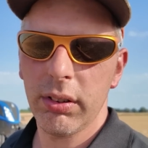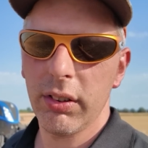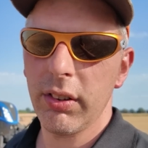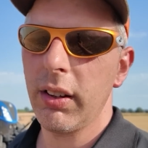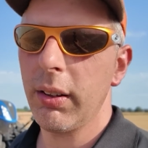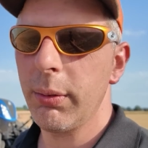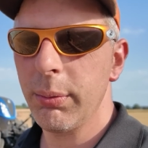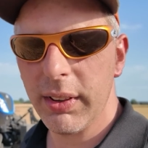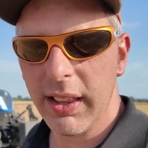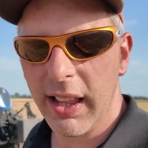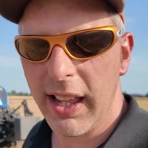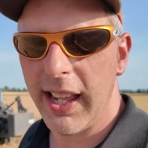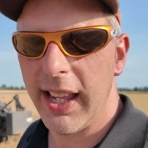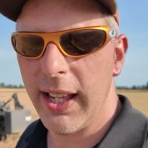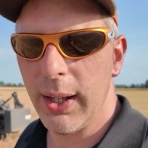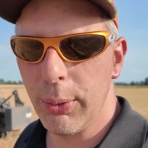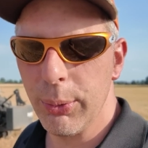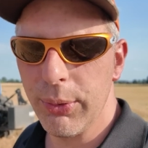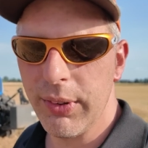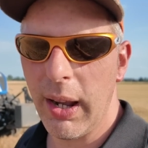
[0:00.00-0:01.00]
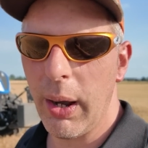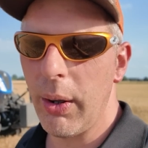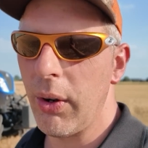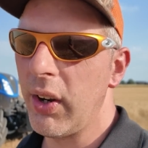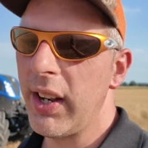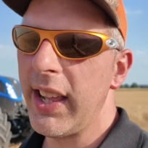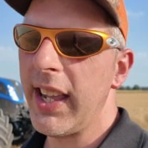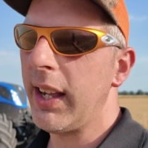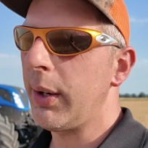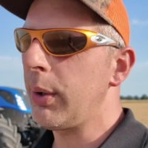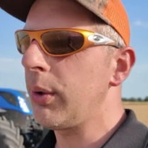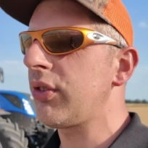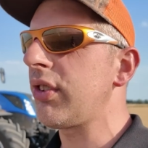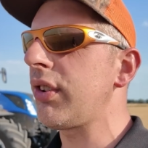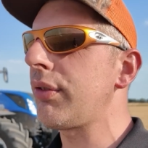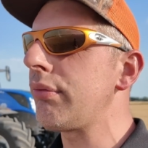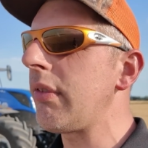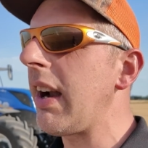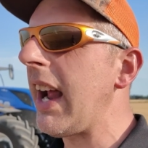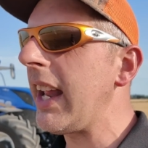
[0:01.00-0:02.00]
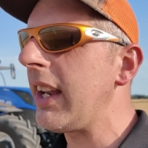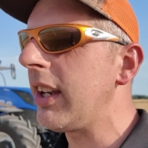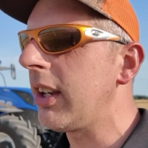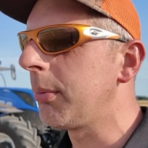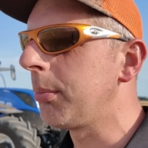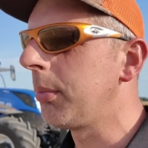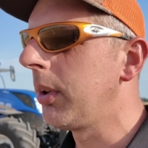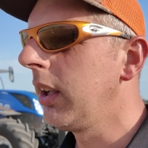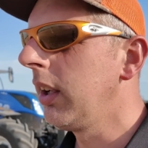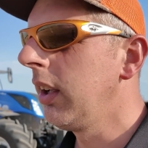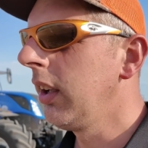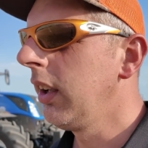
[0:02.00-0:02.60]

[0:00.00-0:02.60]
I was like, what the hell's going on here? And it was just random.